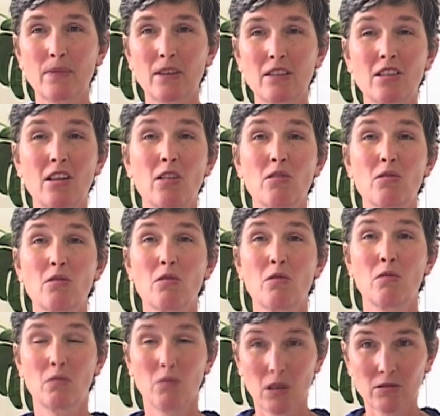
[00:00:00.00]
So
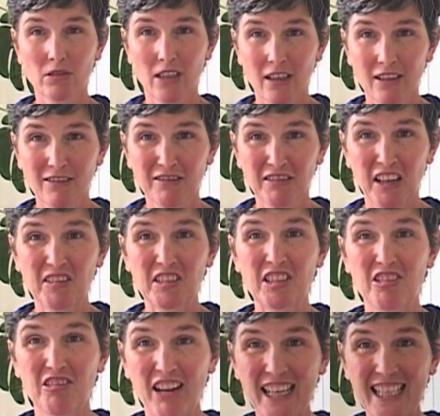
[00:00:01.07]
well done, that was
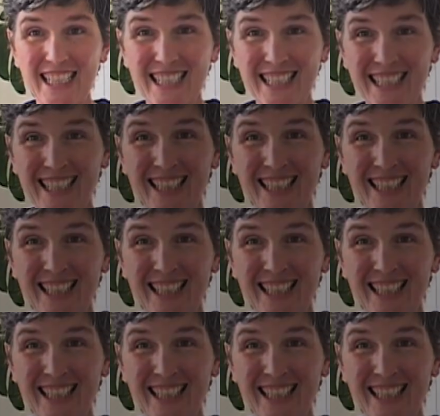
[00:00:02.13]
great.